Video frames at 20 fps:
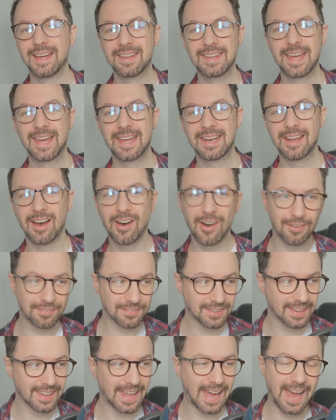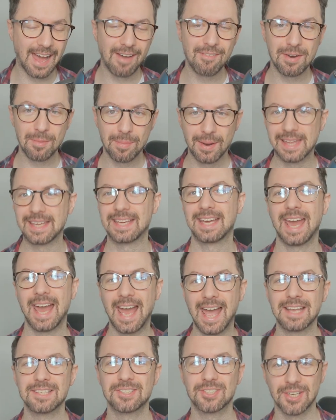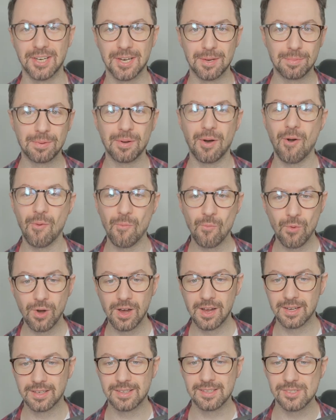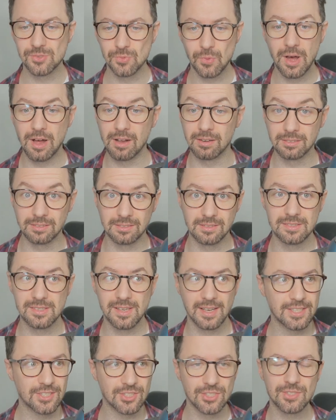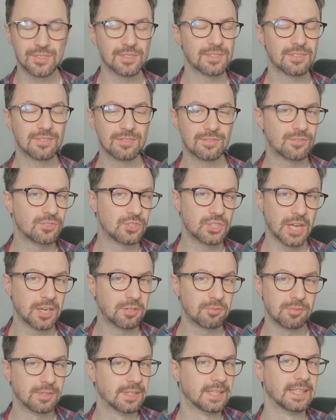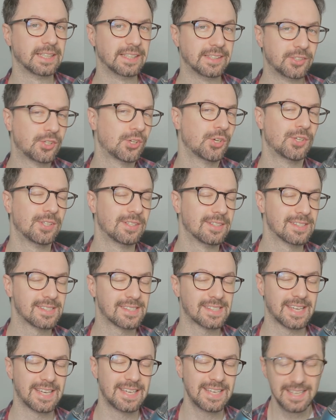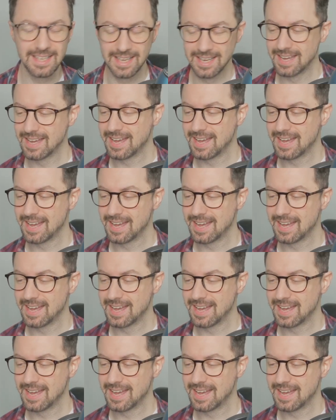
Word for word: And then after that, having to play catch up on work as well because I just genuinely couldn't see.